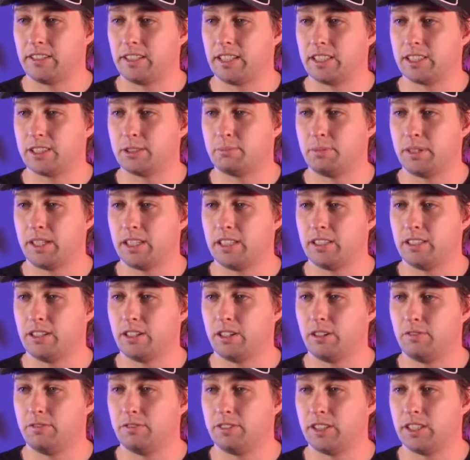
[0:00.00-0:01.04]
now, Spyn.
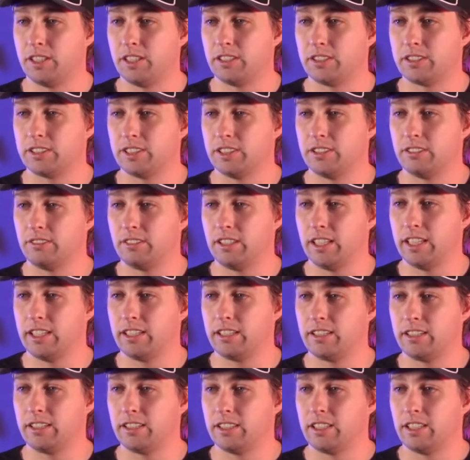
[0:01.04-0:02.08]
Hopefully, I'll see you
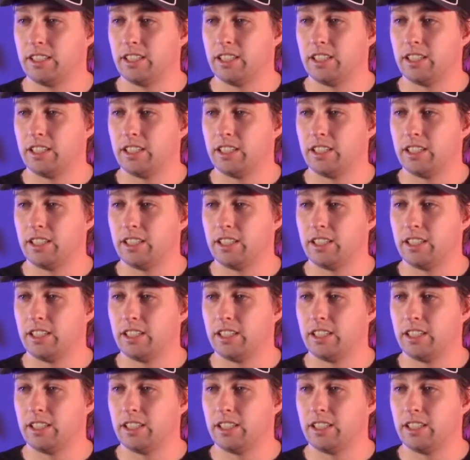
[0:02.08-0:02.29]
later.